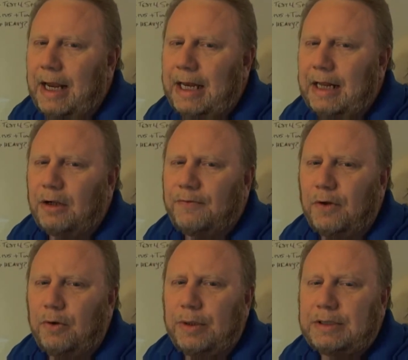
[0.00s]
of those
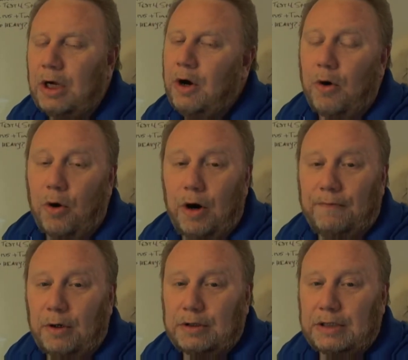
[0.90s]
fluke weeks, or
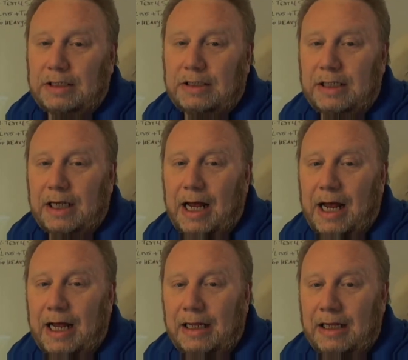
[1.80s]
if there's a
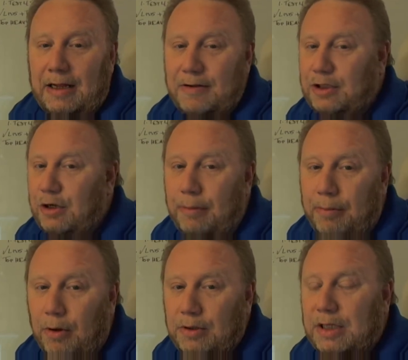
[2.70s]
Super
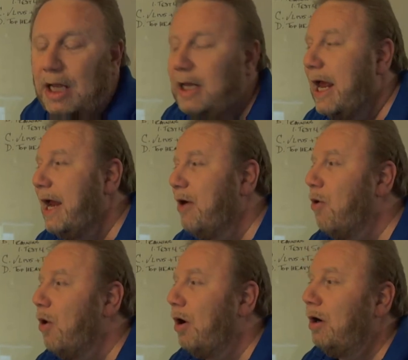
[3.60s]
Bowl Sunday,
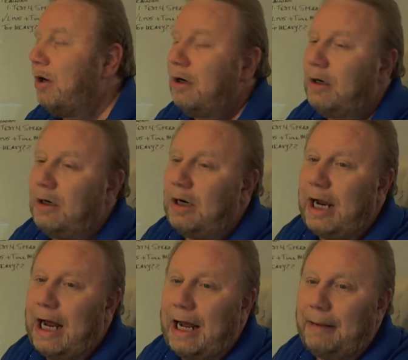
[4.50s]
or
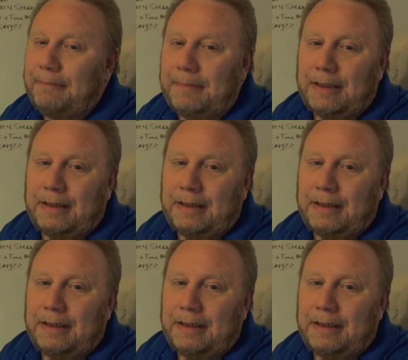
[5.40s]
there